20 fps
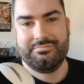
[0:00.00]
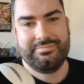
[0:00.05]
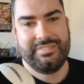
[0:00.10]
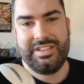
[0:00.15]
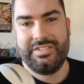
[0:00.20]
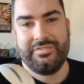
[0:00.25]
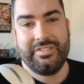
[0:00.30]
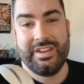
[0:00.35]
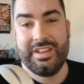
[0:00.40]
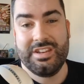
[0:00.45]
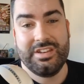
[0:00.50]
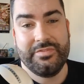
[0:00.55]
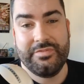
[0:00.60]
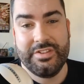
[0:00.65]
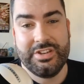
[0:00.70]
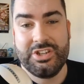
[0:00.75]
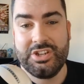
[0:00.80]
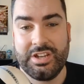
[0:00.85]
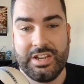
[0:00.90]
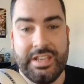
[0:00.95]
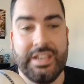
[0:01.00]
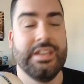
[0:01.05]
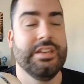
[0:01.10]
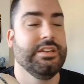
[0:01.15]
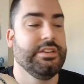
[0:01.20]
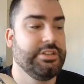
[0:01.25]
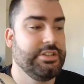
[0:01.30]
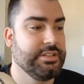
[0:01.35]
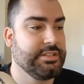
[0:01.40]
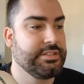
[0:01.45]
even individually
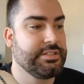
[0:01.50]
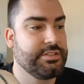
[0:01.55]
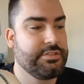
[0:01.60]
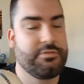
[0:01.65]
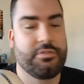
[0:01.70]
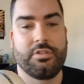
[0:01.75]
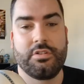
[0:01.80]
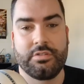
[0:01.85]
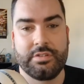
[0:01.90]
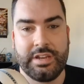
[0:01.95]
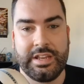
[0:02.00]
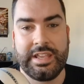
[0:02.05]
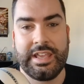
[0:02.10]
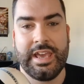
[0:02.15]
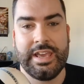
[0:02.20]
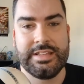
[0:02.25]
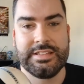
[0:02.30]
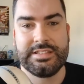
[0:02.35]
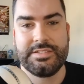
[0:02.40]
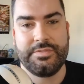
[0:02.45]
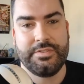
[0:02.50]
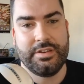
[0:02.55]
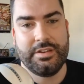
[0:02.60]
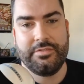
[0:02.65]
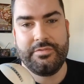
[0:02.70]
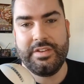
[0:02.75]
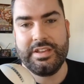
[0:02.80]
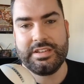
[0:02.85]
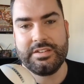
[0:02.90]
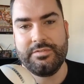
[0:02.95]
just strong negates for
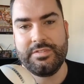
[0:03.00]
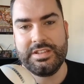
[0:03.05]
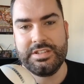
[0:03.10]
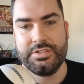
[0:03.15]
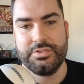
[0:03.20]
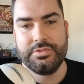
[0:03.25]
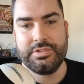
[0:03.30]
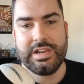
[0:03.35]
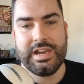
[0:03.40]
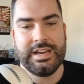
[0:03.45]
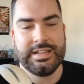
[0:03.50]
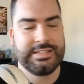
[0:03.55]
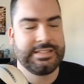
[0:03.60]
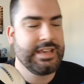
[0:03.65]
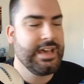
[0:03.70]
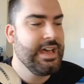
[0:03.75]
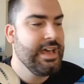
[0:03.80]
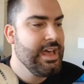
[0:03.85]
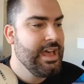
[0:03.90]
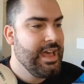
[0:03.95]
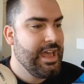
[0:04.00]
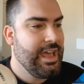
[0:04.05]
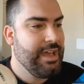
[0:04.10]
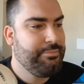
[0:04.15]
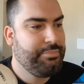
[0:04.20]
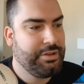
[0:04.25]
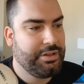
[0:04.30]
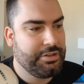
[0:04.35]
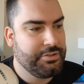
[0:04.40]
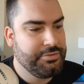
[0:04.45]
effectively 2 cards.
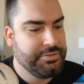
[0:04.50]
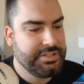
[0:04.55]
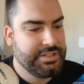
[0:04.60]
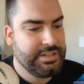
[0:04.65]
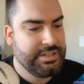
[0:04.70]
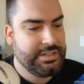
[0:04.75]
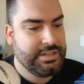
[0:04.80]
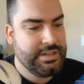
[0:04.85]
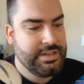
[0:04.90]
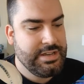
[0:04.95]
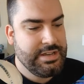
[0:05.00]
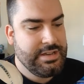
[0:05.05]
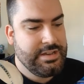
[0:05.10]
Appaloosa,